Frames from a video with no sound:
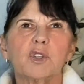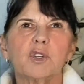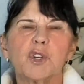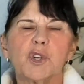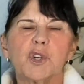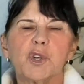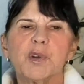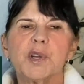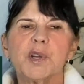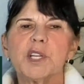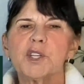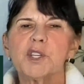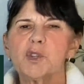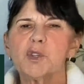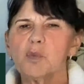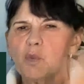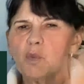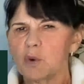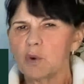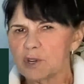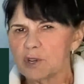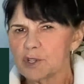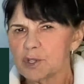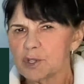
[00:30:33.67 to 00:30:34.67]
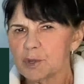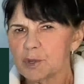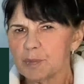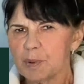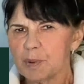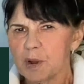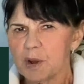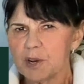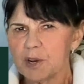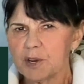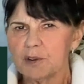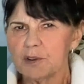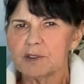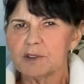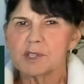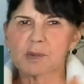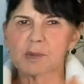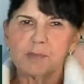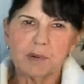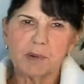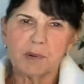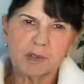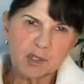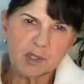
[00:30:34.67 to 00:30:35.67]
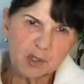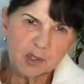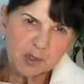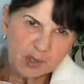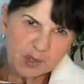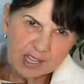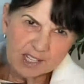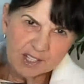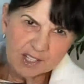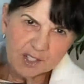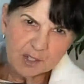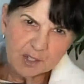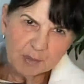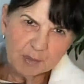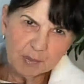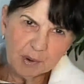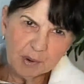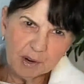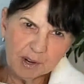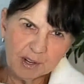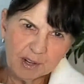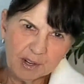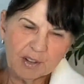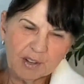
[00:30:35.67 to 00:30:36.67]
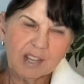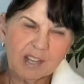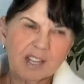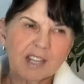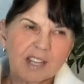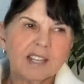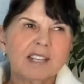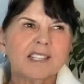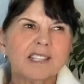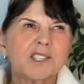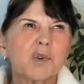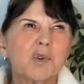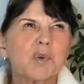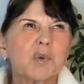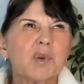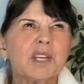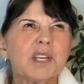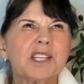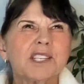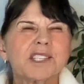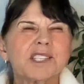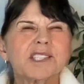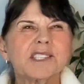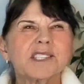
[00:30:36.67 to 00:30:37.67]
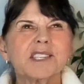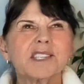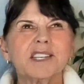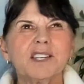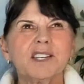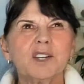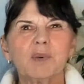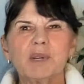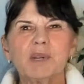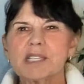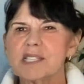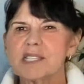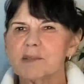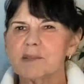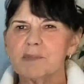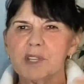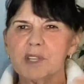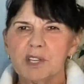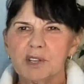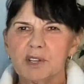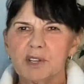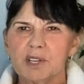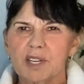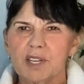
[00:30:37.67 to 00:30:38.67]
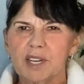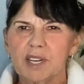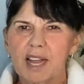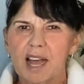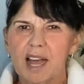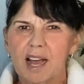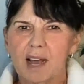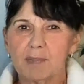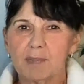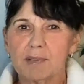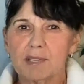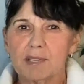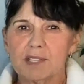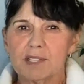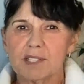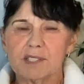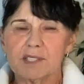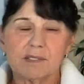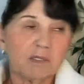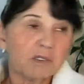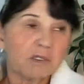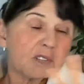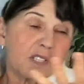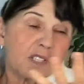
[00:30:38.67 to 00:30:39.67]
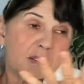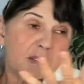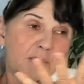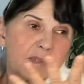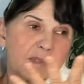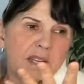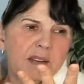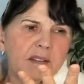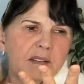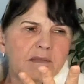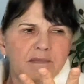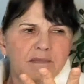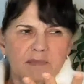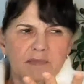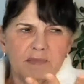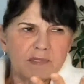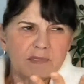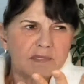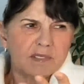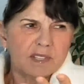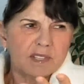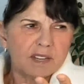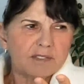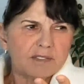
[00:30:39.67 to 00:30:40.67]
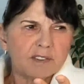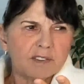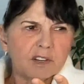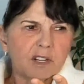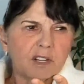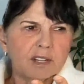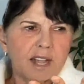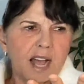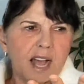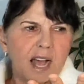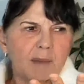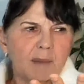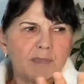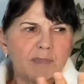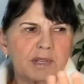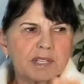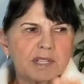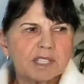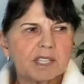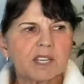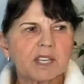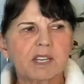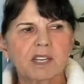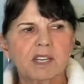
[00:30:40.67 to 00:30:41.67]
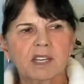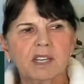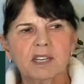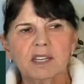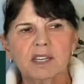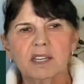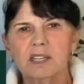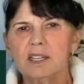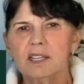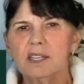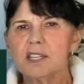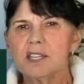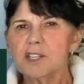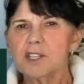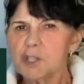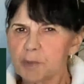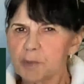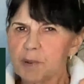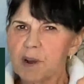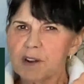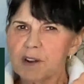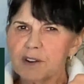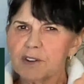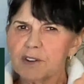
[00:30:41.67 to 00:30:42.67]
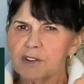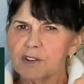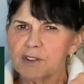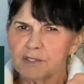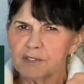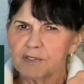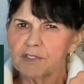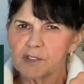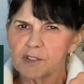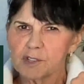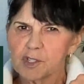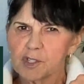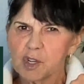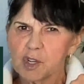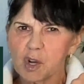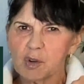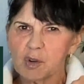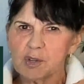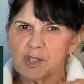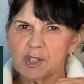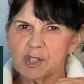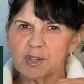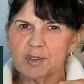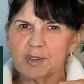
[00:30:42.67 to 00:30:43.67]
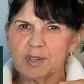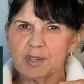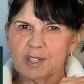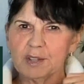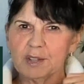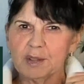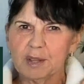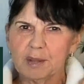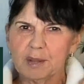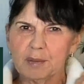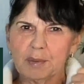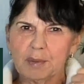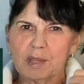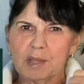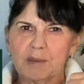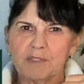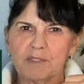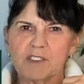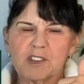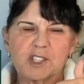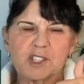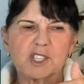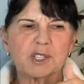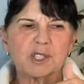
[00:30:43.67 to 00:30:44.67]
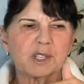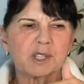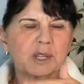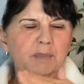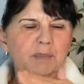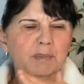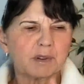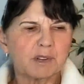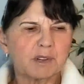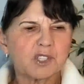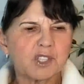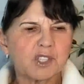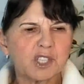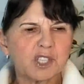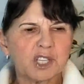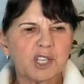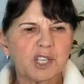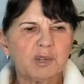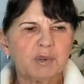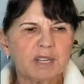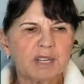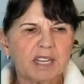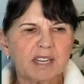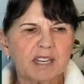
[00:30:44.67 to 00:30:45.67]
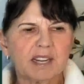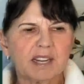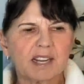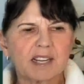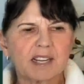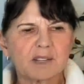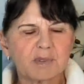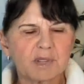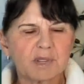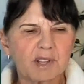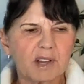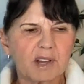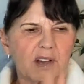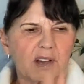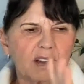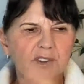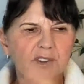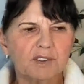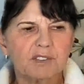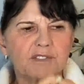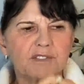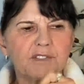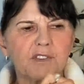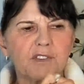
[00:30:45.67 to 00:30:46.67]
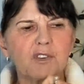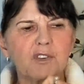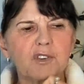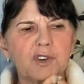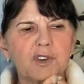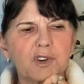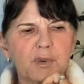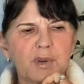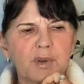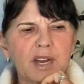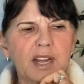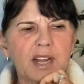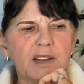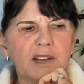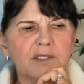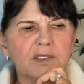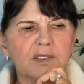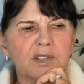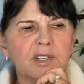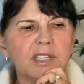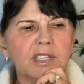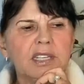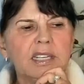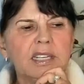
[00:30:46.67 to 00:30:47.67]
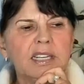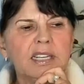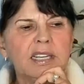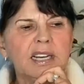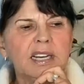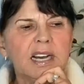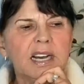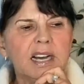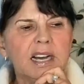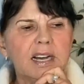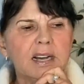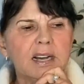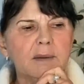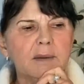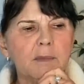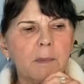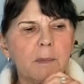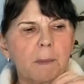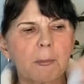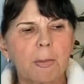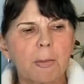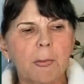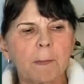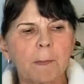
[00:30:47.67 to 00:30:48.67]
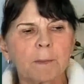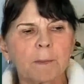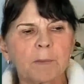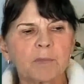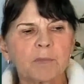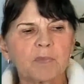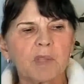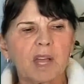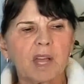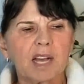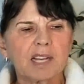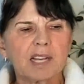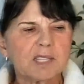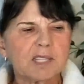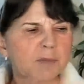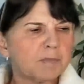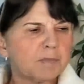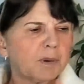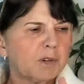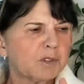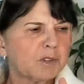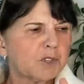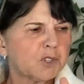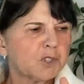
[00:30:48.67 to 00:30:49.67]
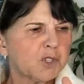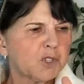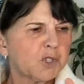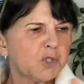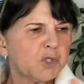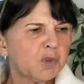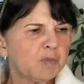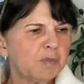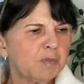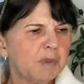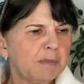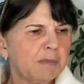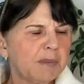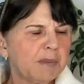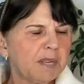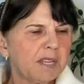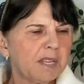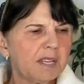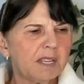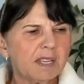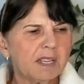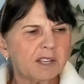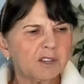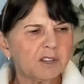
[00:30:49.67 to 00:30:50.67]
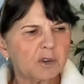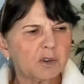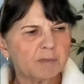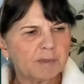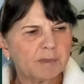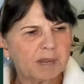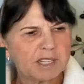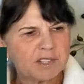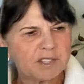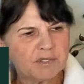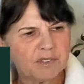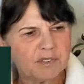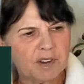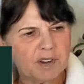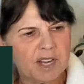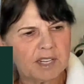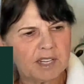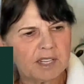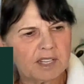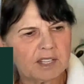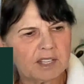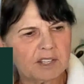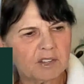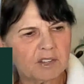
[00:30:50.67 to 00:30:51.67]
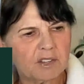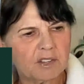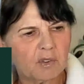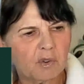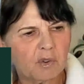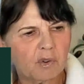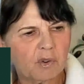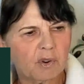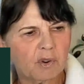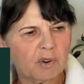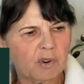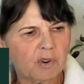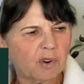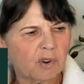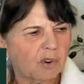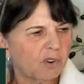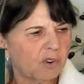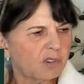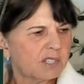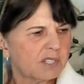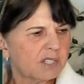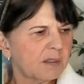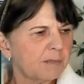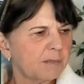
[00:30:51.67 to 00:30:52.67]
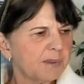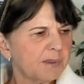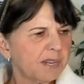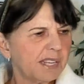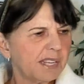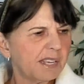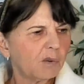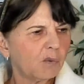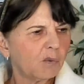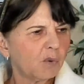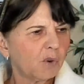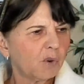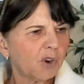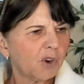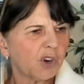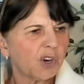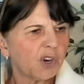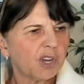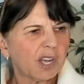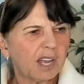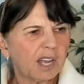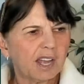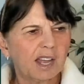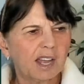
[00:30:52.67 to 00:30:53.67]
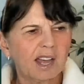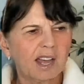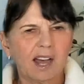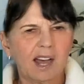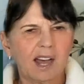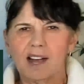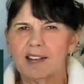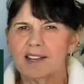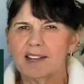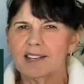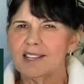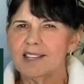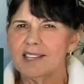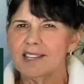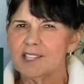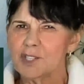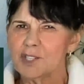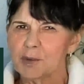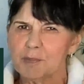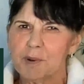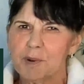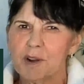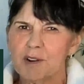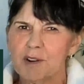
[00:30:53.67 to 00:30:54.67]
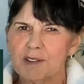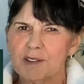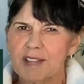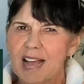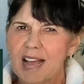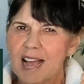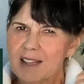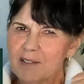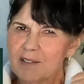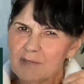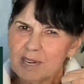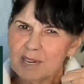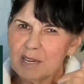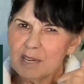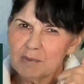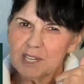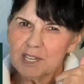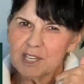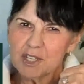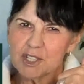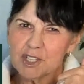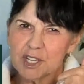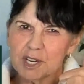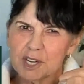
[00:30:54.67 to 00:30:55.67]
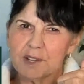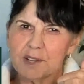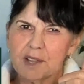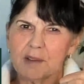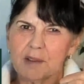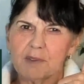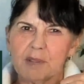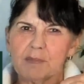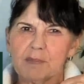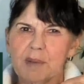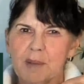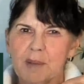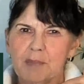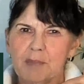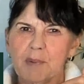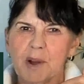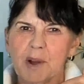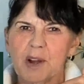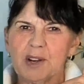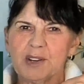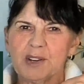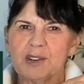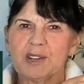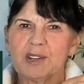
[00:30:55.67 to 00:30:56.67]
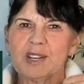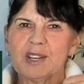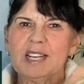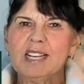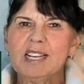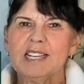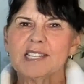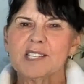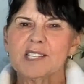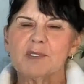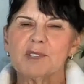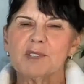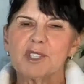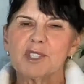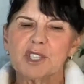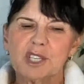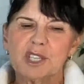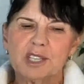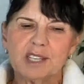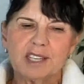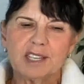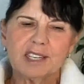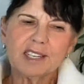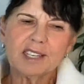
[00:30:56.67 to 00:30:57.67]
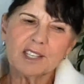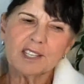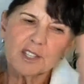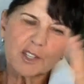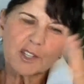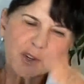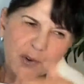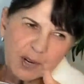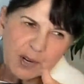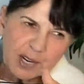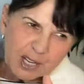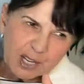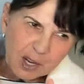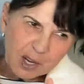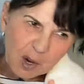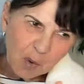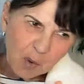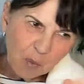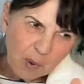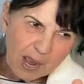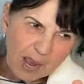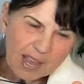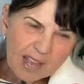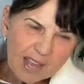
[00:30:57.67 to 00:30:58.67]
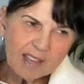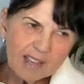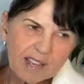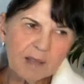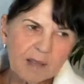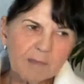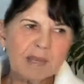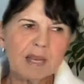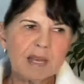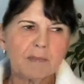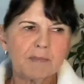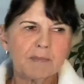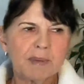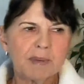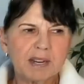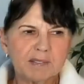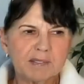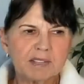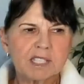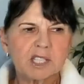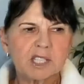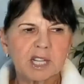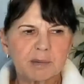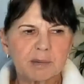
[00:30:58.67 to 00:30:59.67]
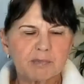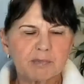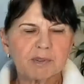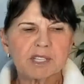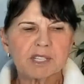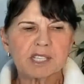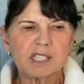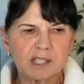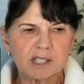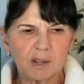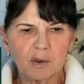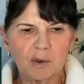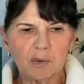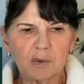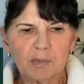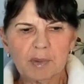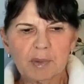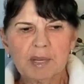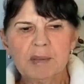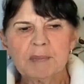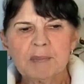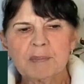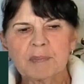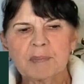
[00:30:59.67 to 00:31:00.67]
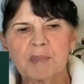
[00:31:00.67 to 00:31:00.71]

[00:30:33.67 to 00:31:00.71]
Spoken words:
Turning towards your partner as opposed to against your partner. So when something good happens or something difficult happens, is your partner your first go-to, the person that you would connect with on your phone or whatever, as opposed to maybe your best friend or somebody at work? Is your partner, I really want to share that with my partner. So it's turning away can be a bit of a slippery slope.